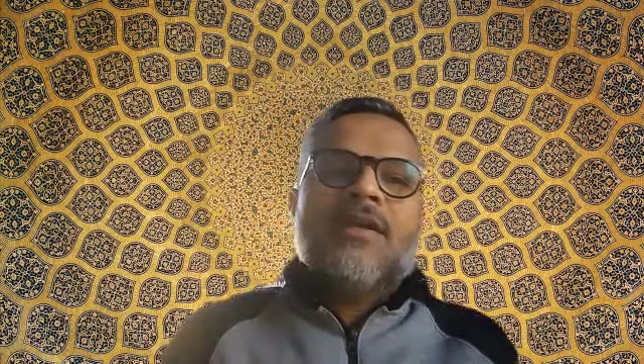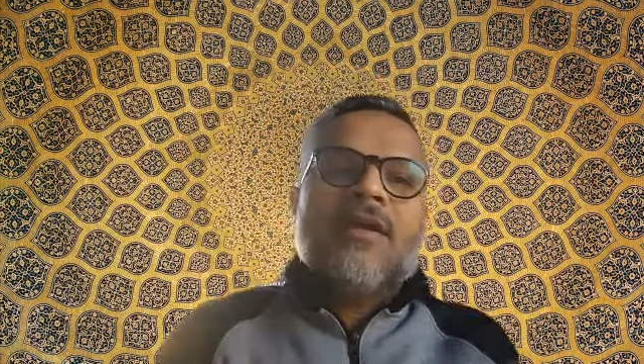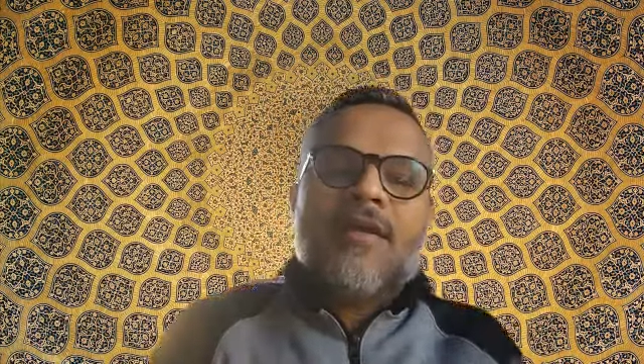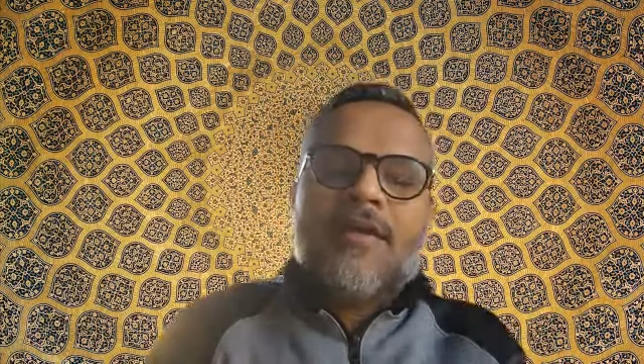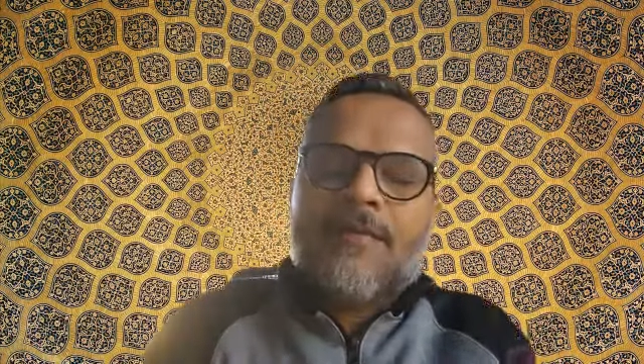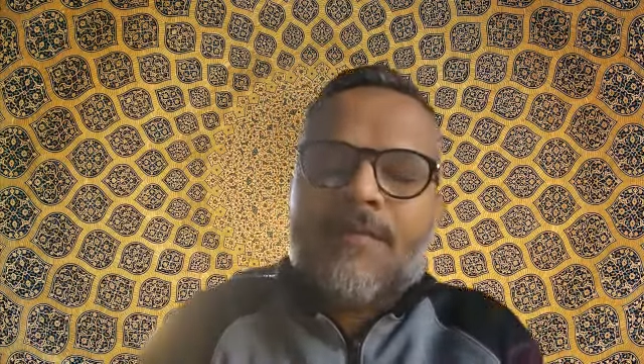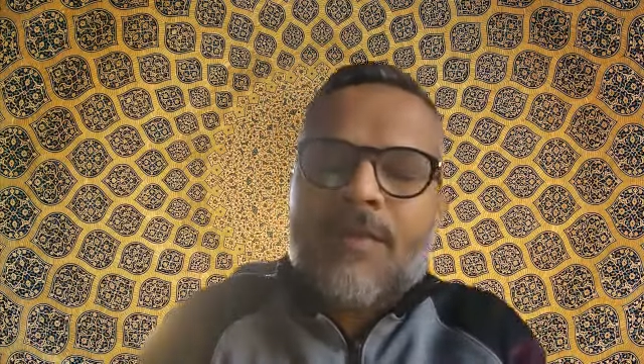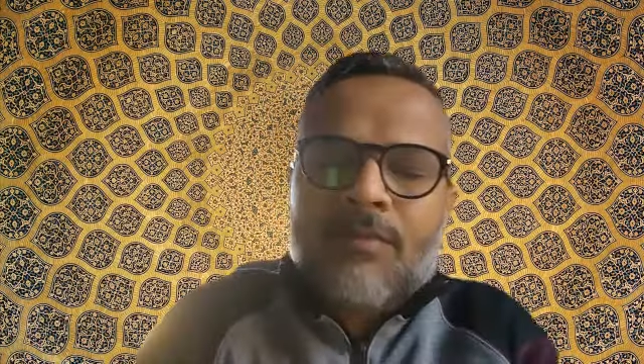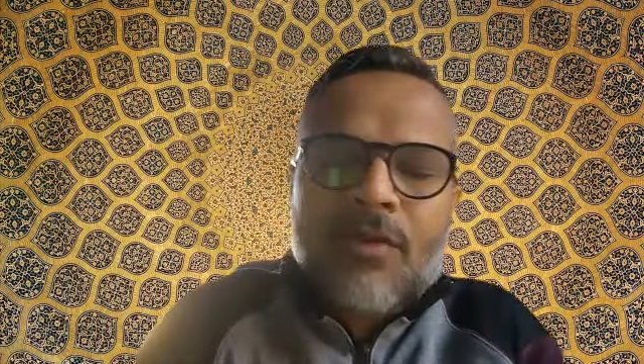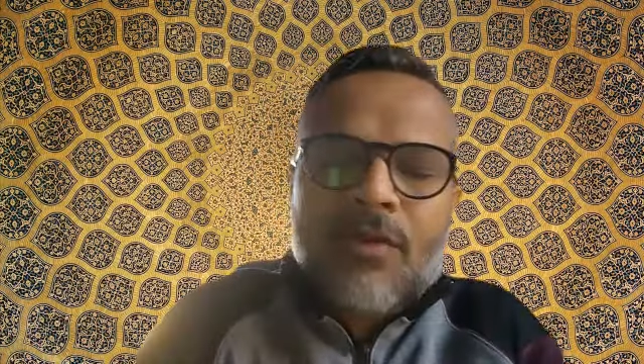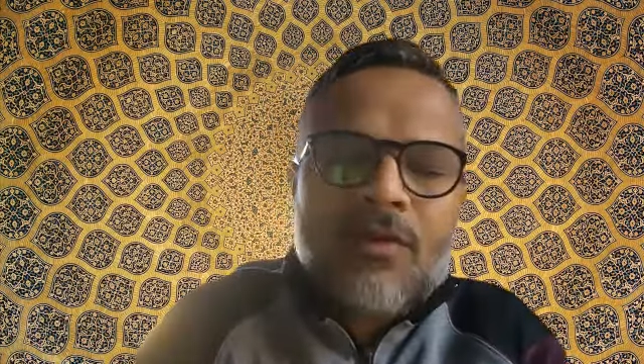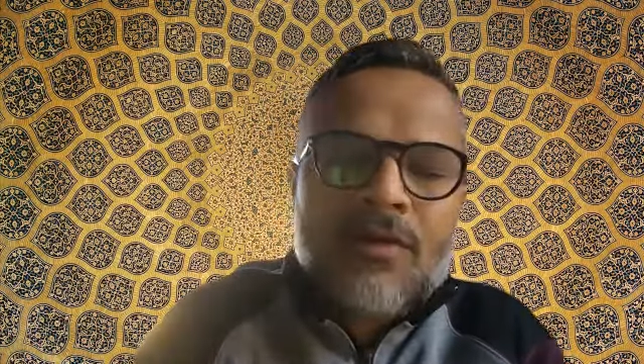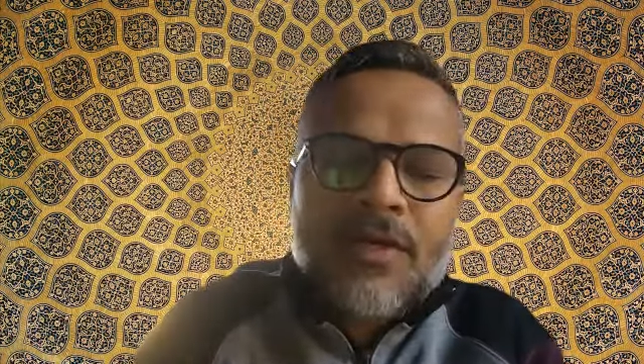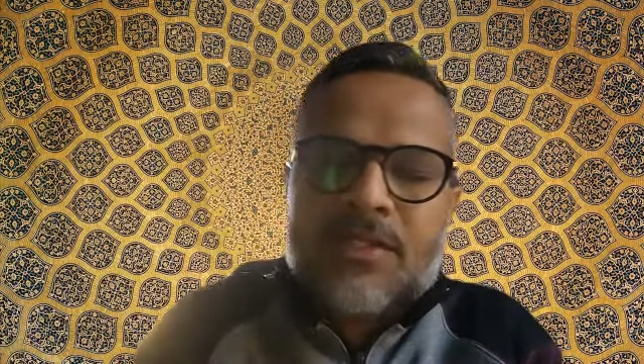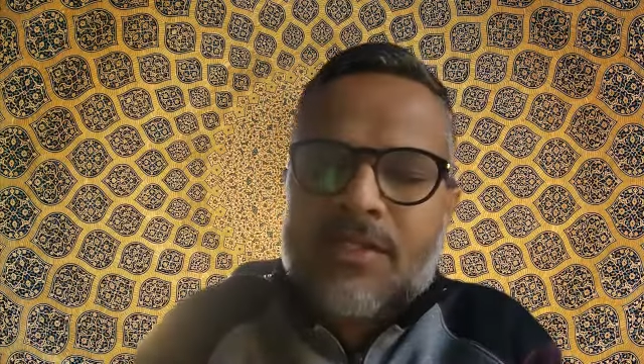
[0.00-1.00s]
I'm
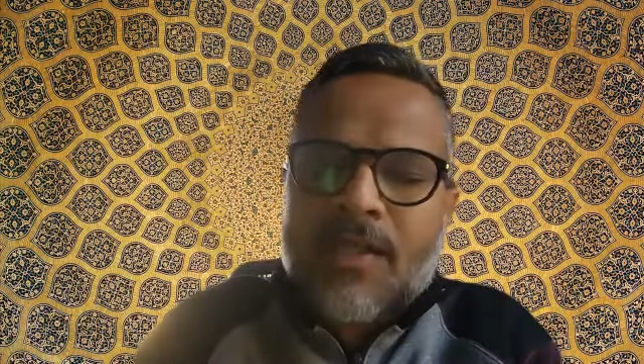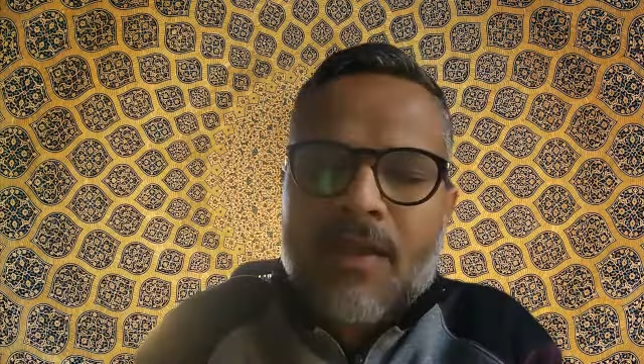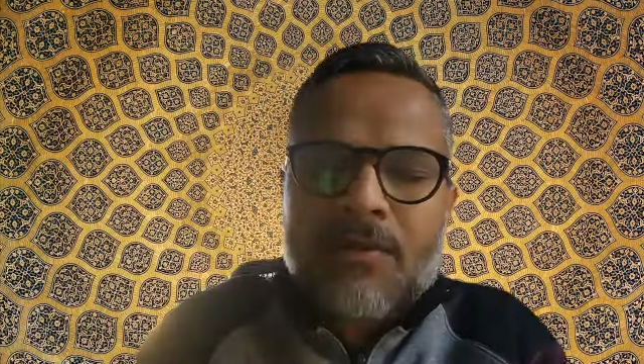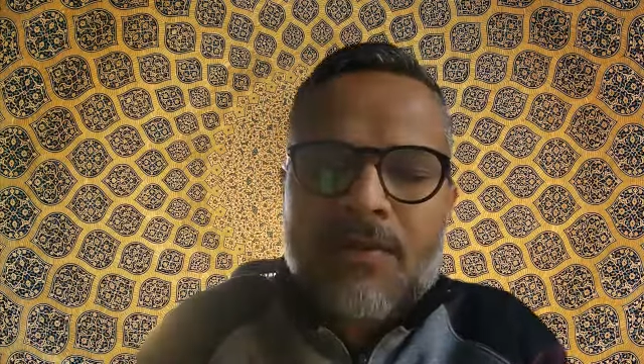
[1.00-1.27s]
curious how